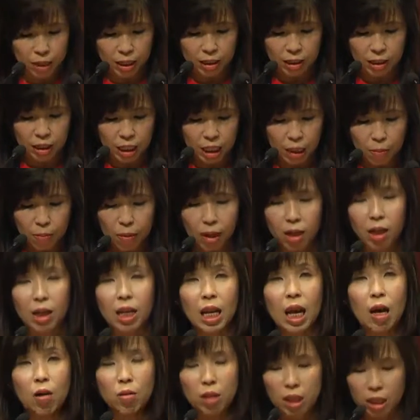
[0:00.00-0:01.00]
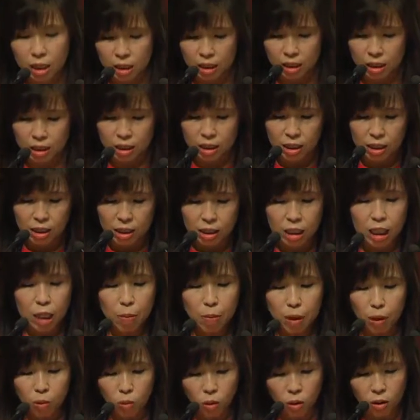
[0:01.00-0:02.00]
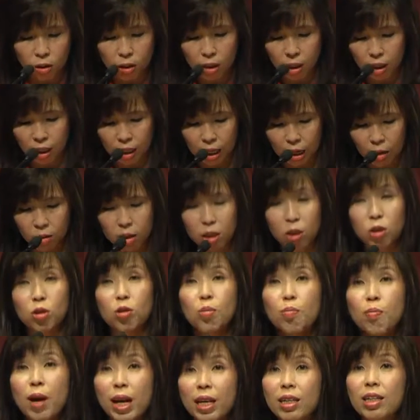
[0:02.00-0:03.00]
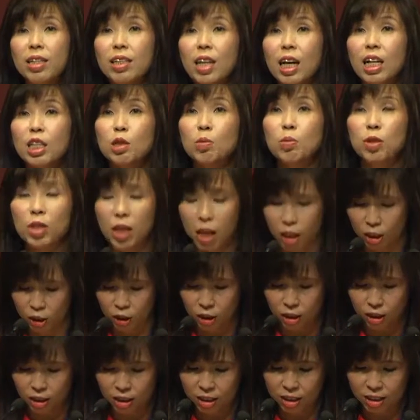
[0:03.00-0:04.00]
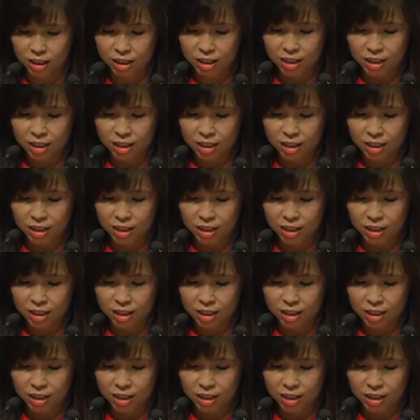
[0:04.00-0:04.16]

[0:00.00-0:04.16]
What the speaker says: and steam and water allowed us to mechanize production.